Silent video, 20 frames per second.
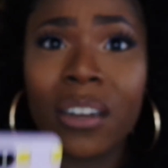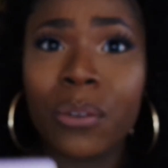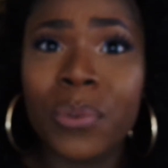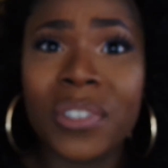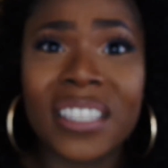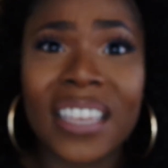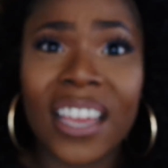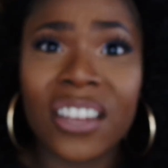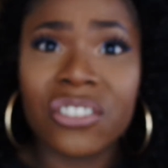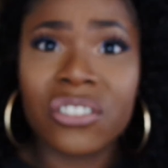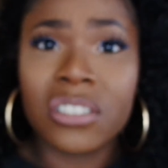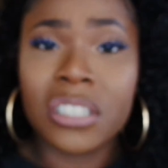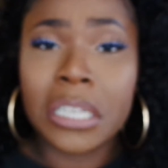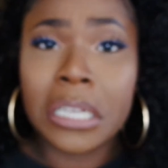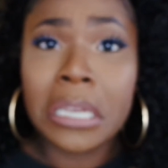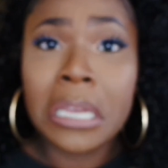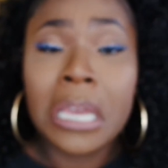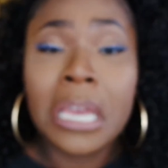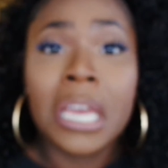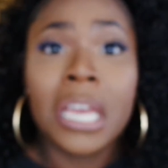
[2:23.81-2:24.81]
And it was
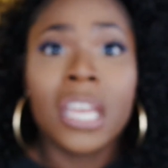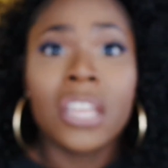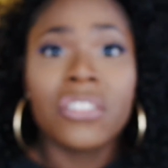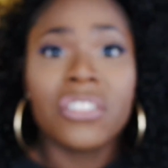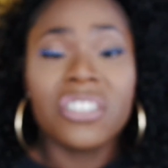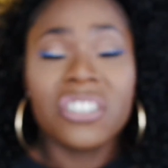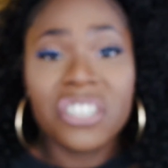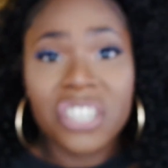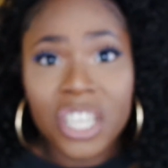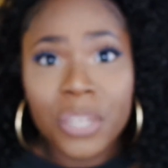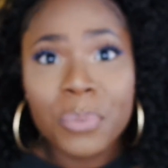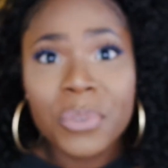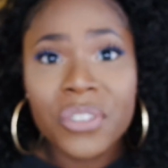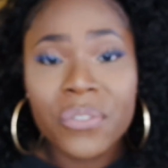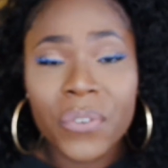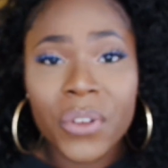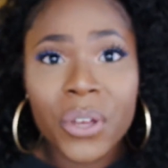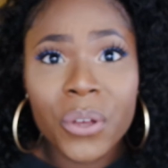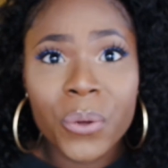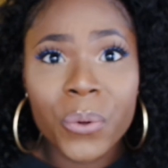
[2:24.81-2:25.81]
actually the
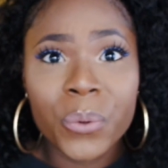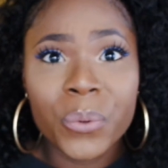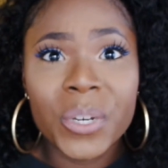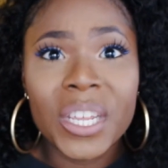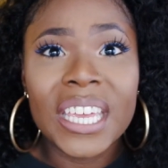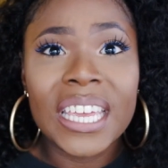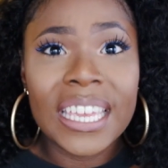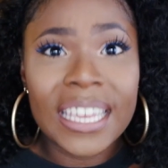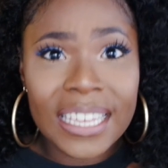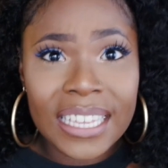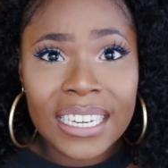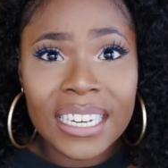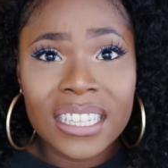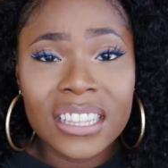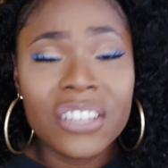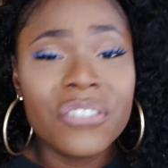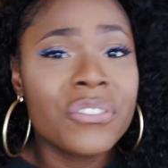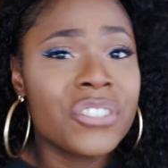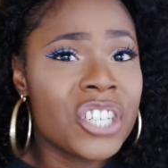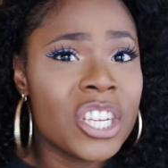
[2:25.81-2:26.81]
cheapest phone and
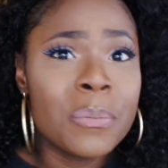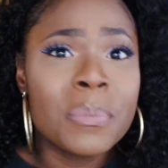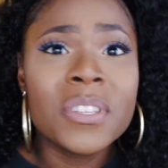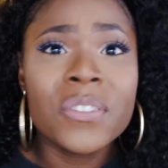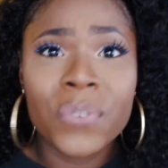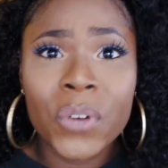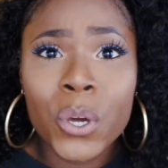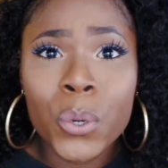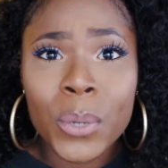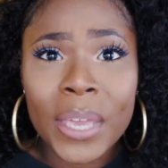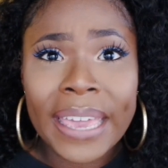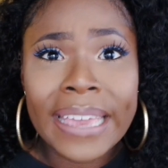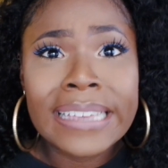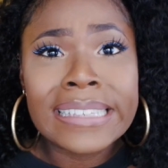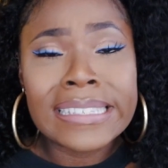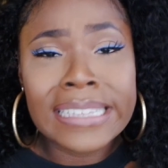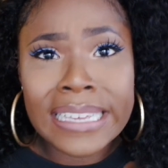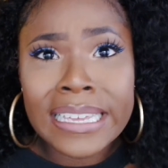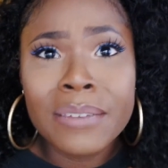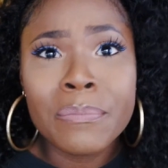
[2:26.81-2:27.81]
the cheapest phone
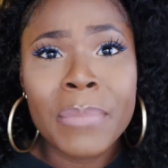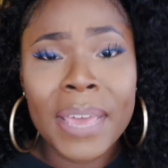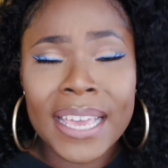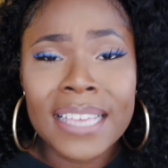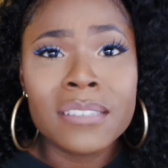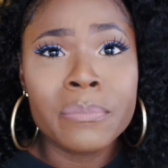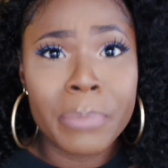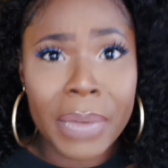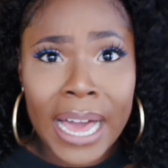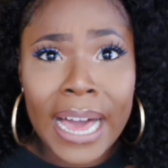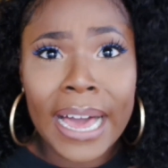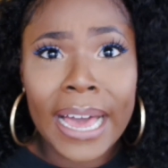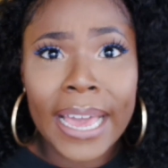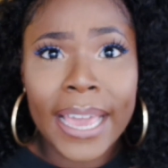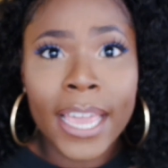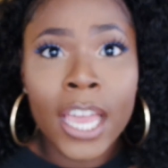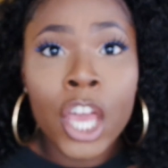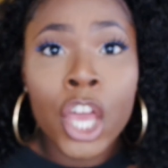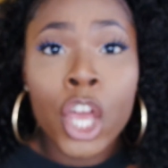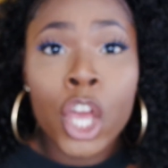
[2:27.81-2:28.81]
case in Best
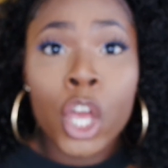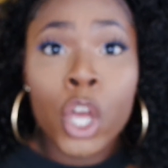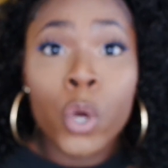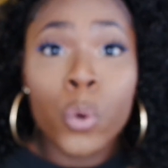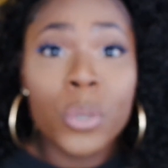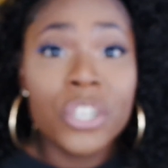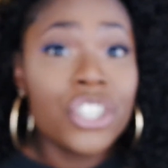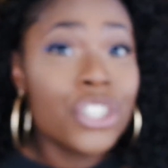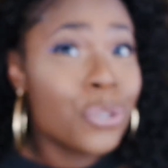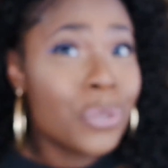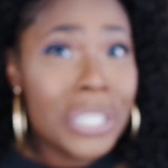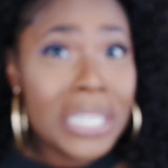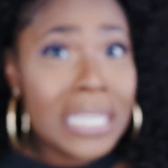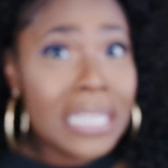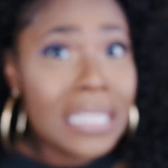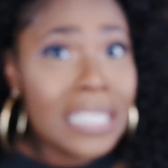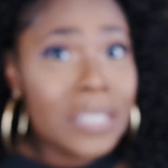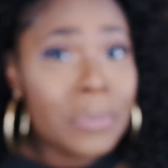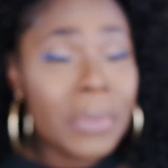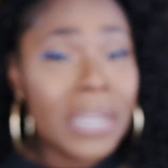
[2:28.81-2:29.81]
Buy, which is
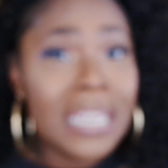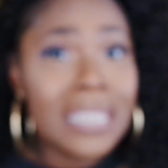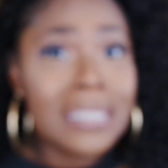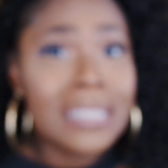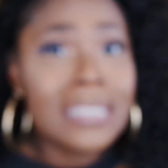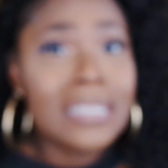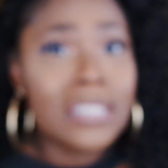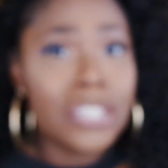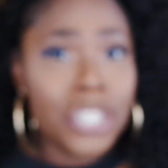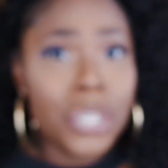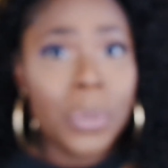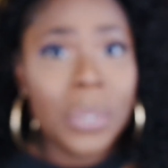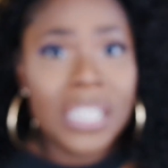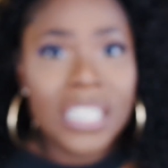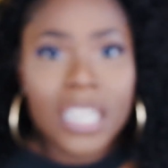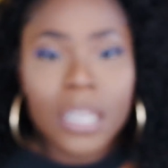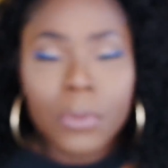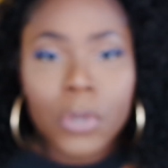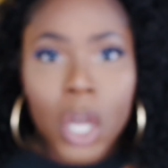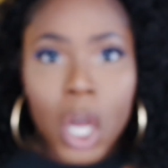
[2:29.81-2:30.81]
ridiculous because this still
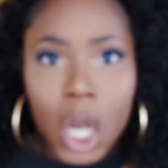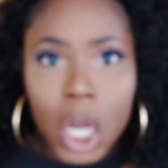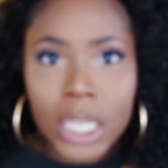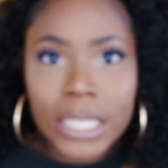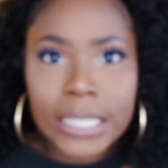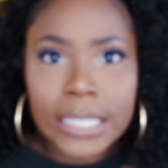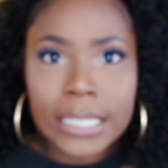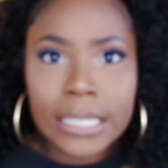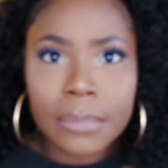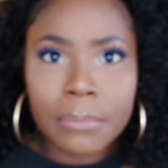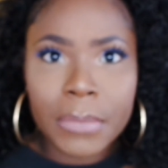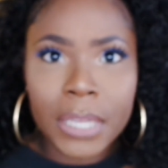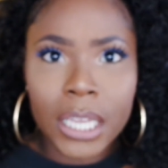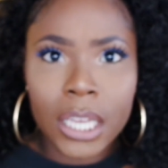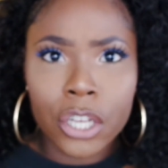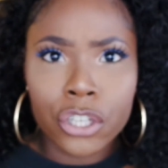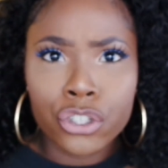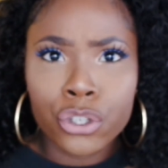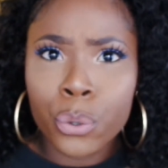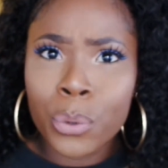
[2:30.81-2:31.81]
ended up costing me
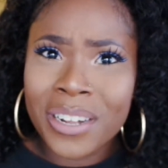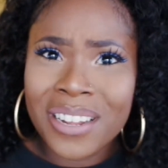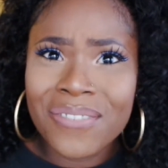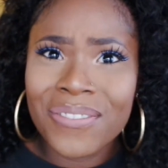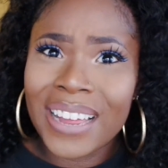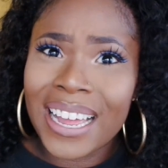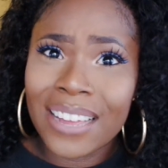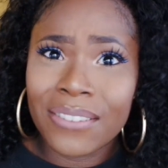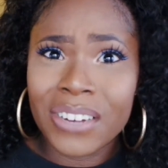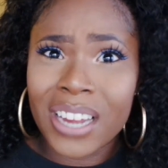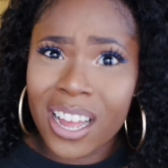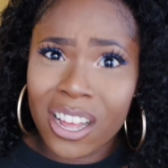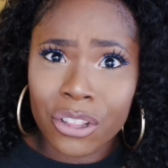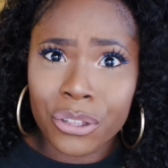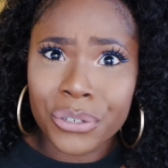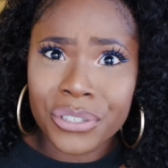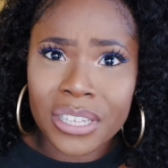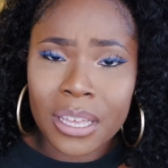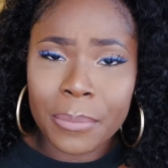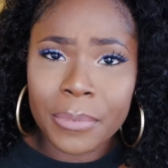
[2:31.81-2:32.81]

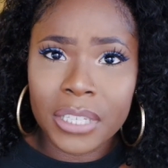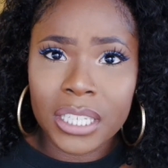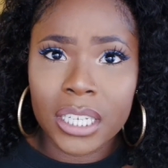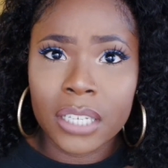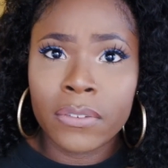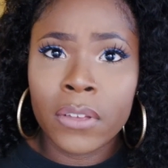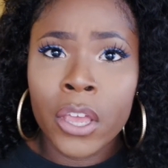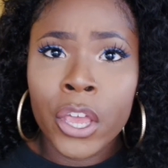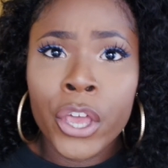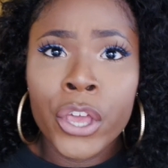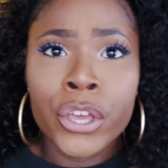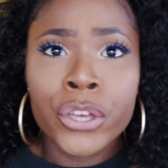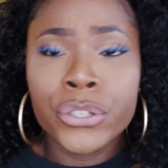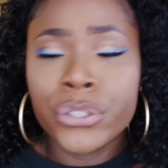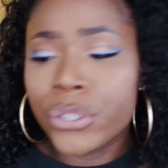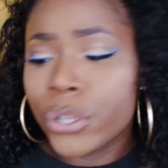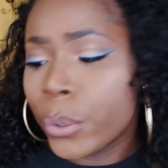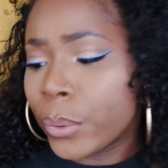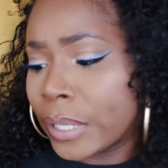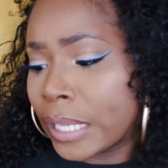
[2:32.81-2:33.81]
$25, I believe.
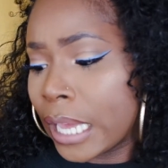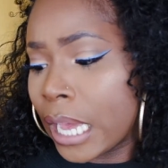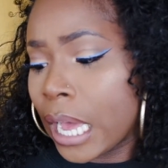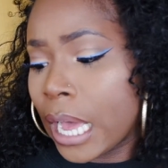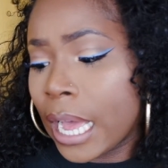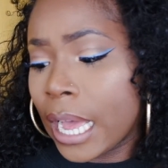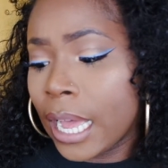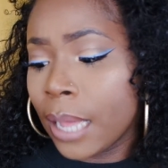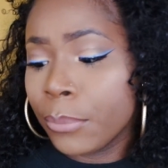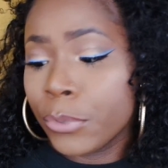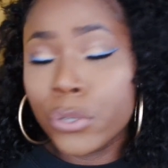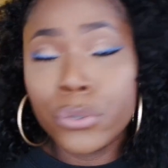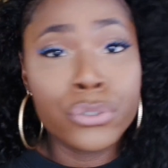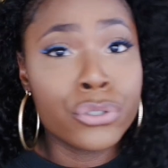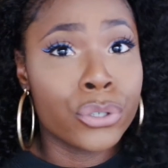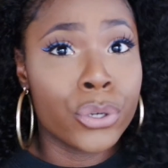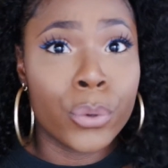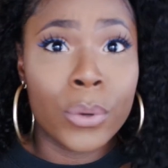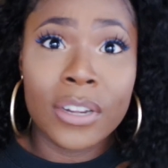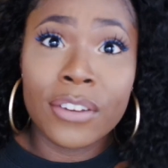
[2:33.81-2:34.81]
So yeah, I'm
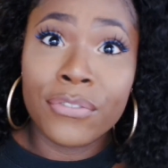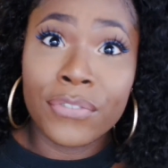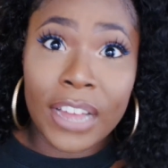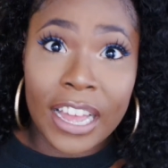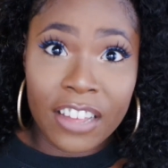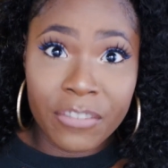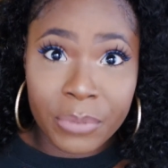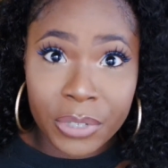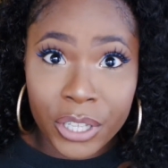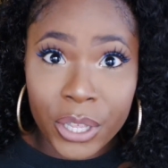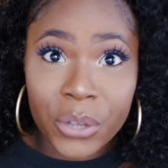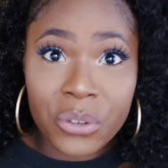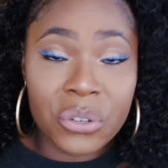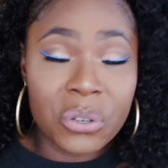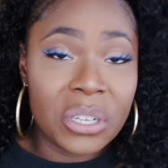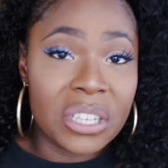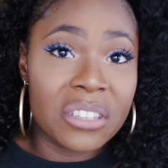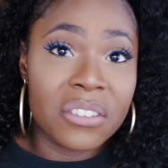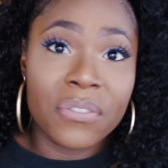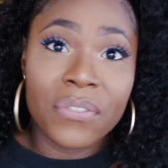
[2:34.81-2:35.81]
used to going to Five Below, you
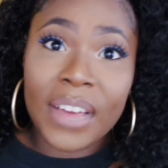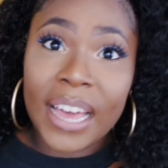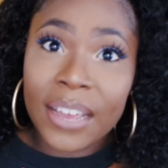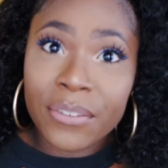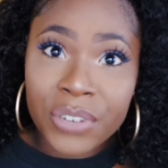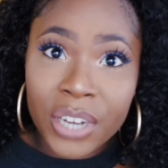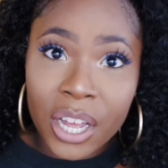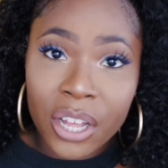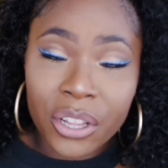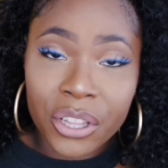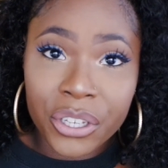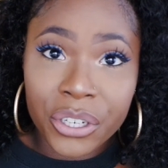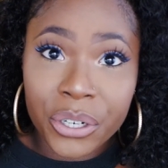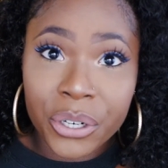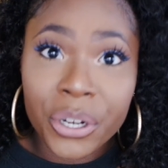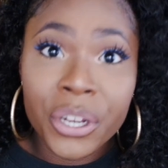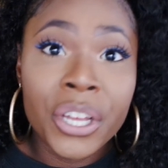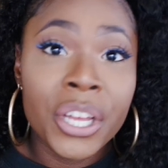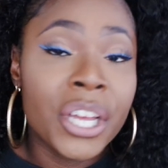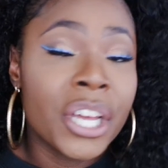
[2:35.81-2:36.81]
know, getting the
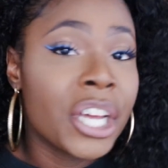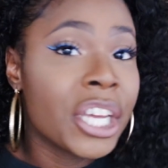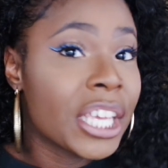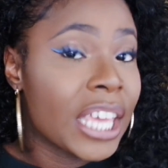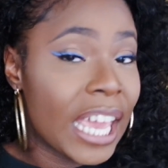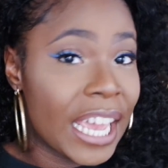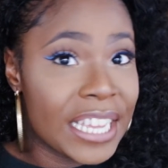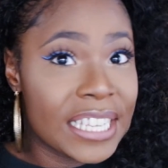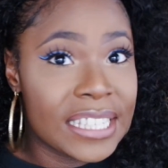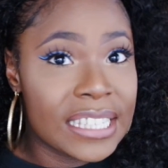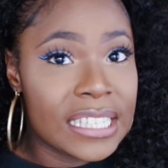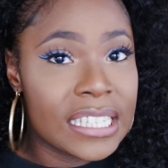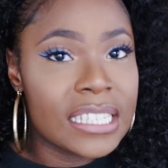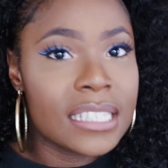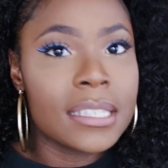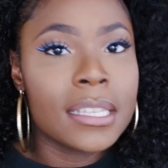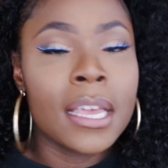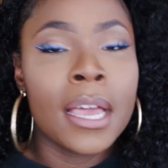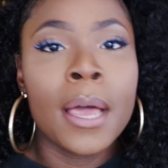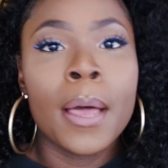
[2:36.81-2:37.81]
$5
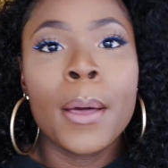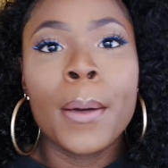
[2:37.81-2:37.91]
cases,